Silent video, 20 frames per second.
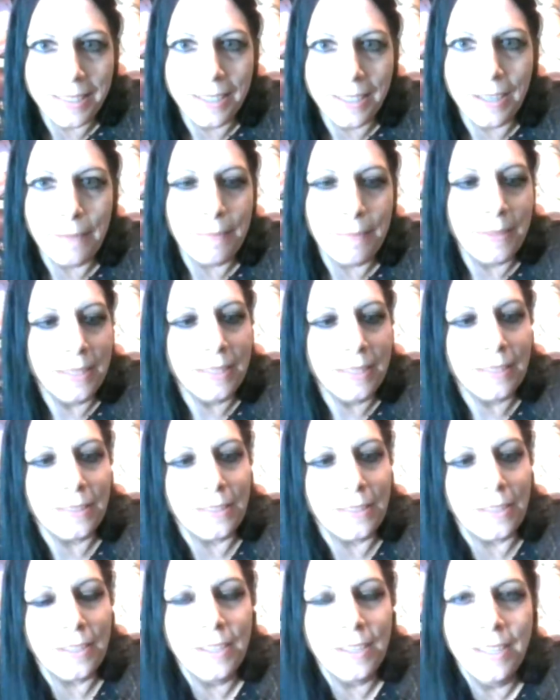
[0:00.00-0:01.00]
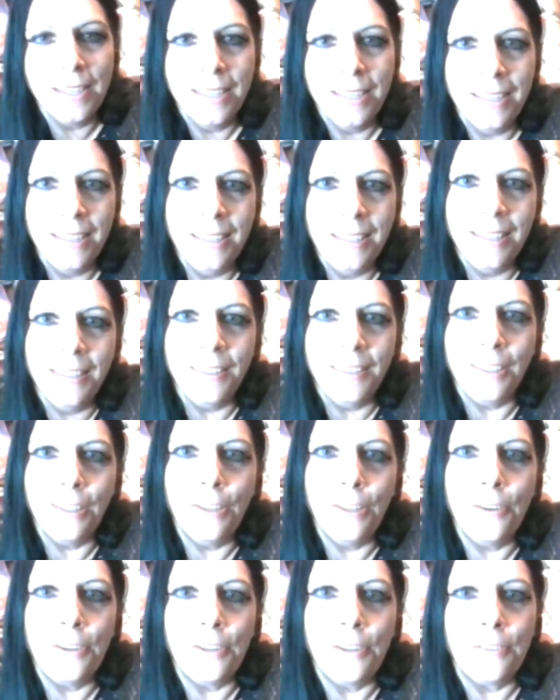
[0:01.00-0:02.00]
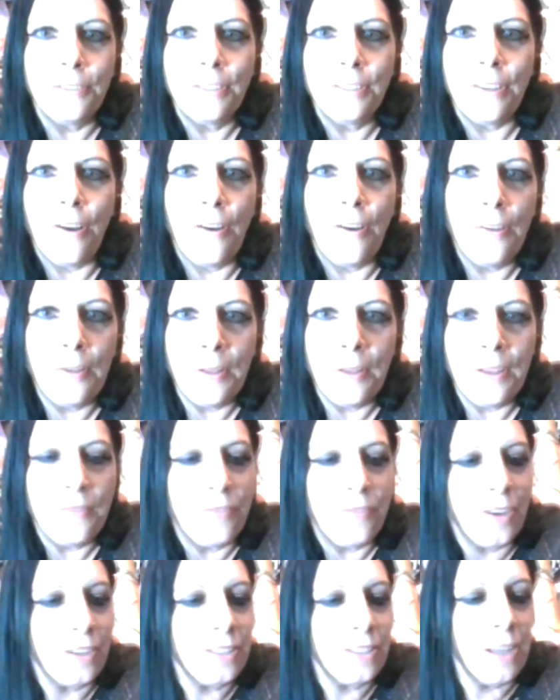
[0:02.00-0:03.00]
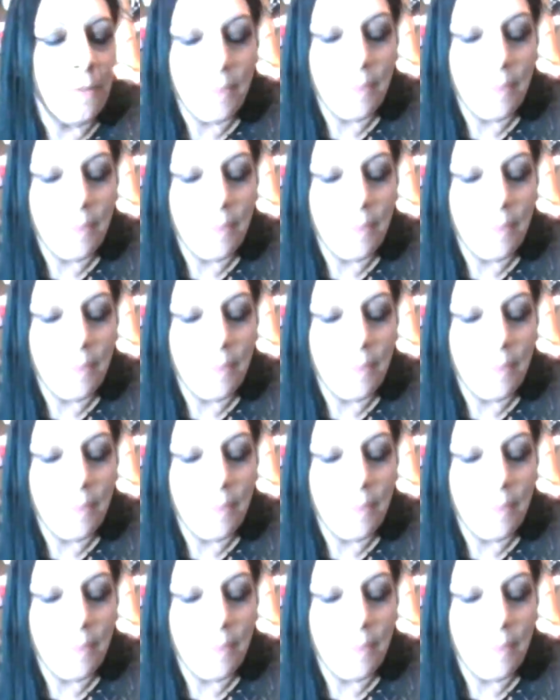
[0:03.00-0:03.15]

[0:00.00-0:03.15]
cup because look, the logo's all fucked up.